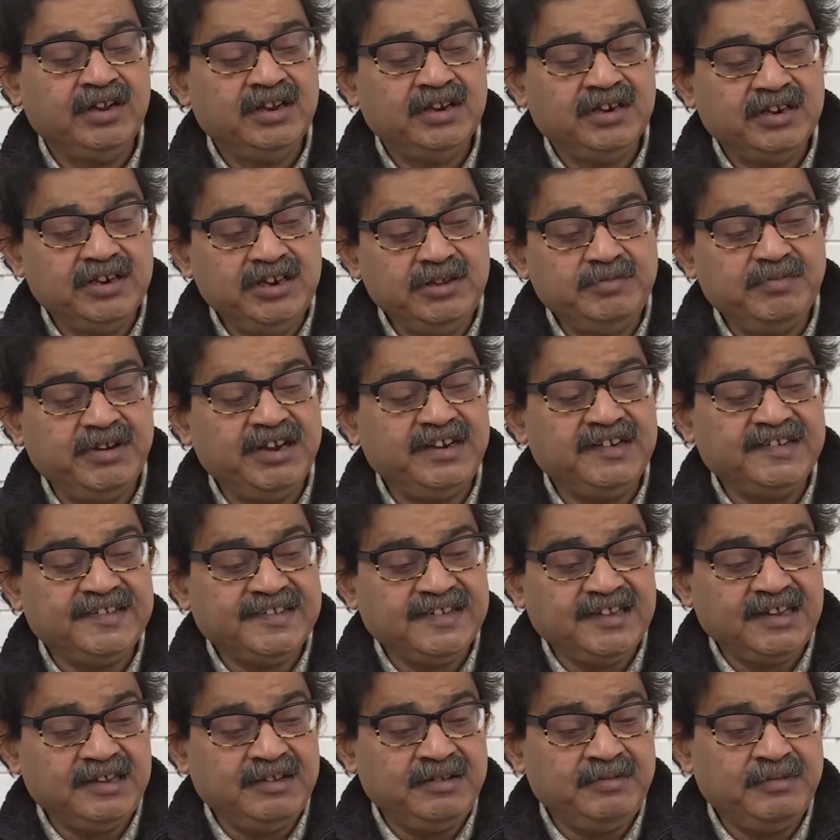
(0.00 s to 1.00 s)
remained
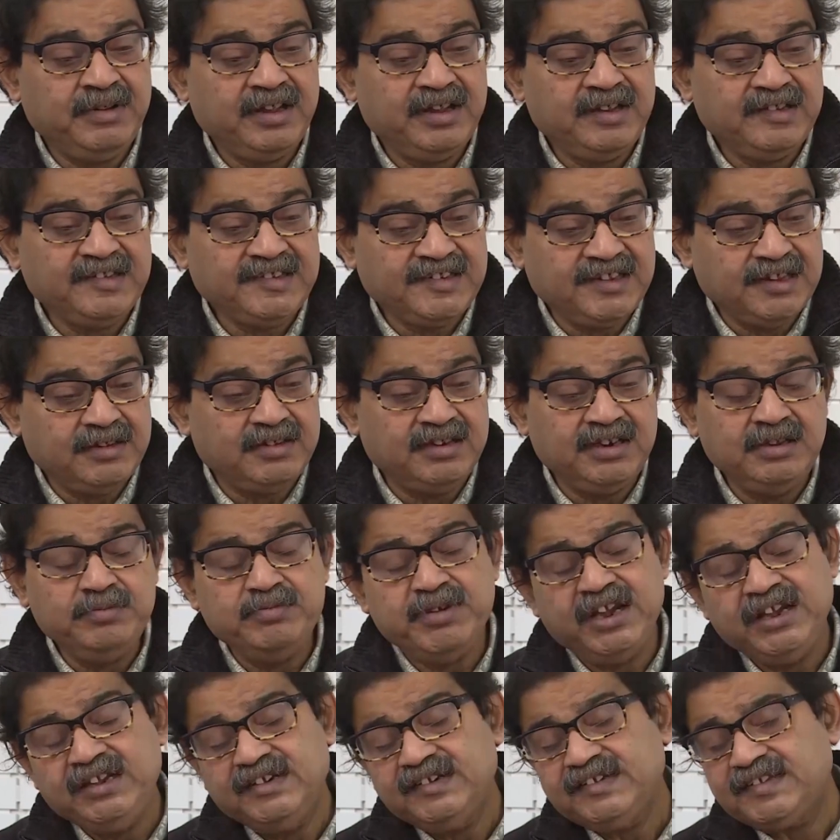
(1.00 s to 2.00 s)

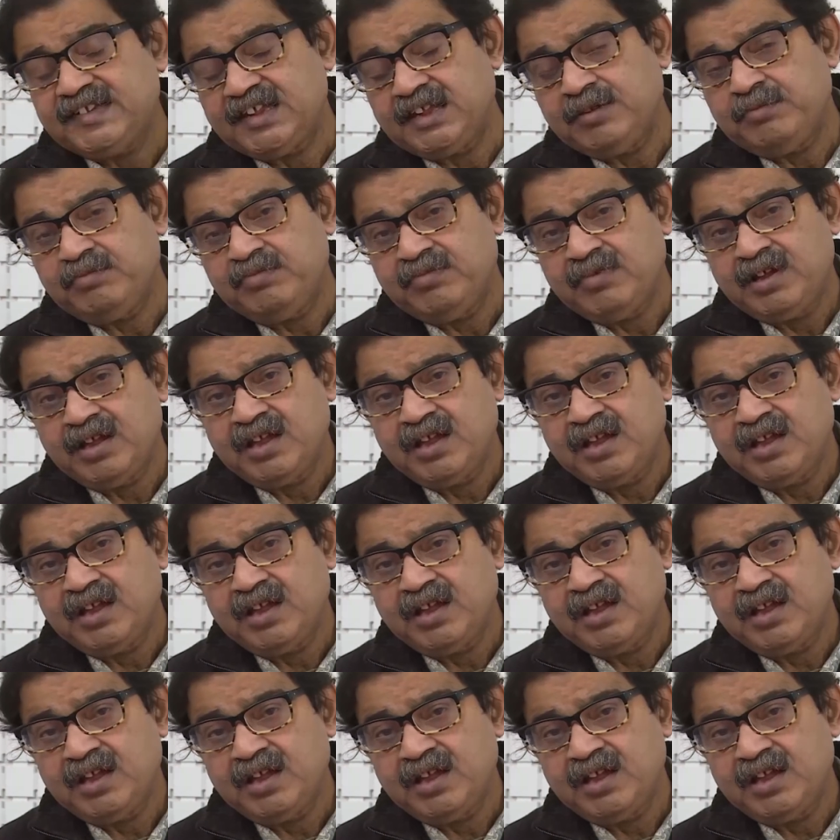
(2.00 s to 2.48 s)
same